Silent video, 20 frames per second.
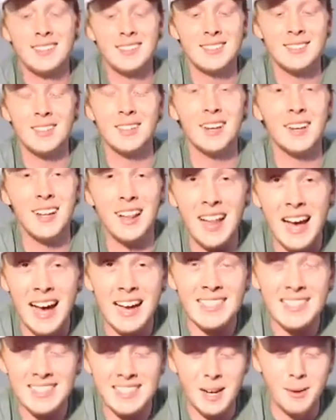So our
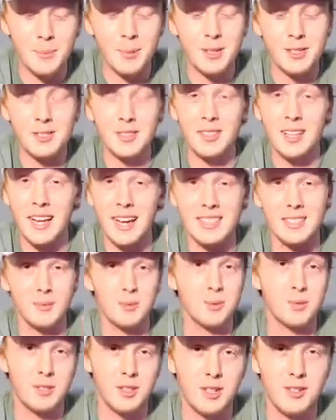last number, so the last
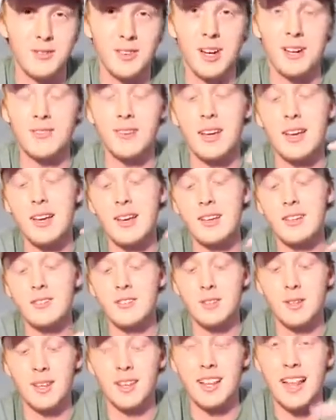number was 35.
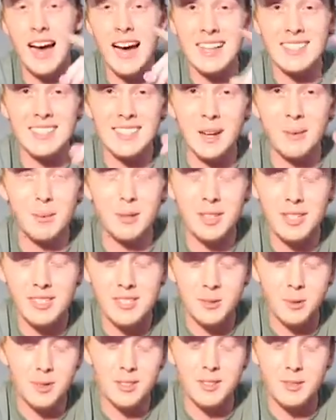So the last number
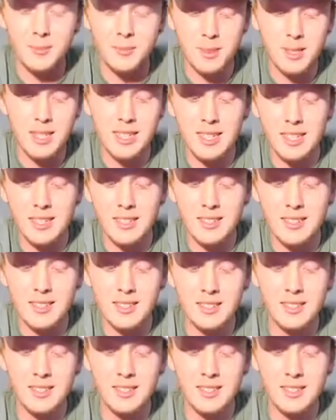is going to be